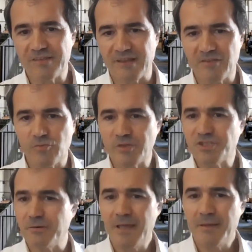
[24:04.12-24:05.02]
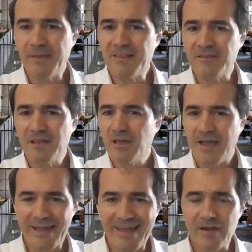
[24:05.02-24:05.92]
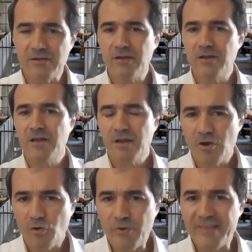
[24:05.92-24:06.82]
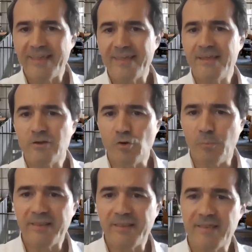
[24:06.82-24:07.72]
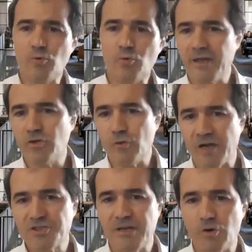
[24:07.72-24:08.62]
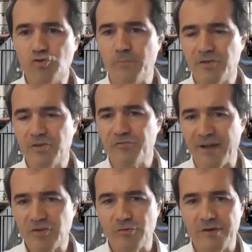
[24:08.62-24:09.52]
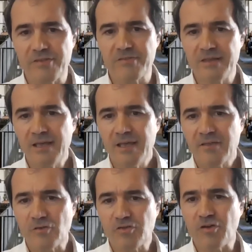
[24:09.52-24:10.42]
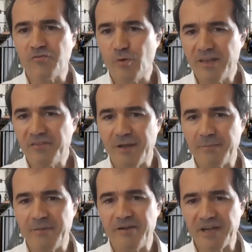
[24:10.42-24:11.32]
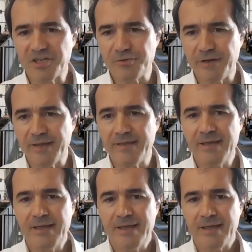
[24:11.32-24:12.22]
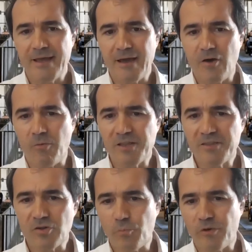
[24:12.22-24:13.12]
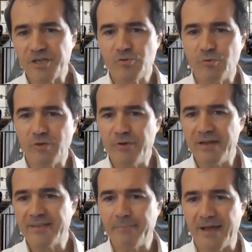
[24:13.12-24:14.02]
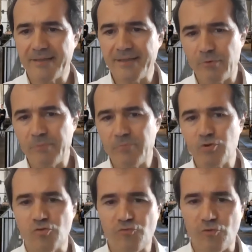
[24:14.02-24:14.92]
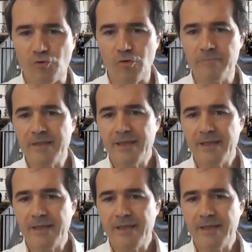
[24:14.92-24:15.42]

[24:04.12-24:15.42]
distance, which means, again, rethinking completely the way you actually automate your factories. So software-defined manufacturing, augmented operation with real-time data, remote control,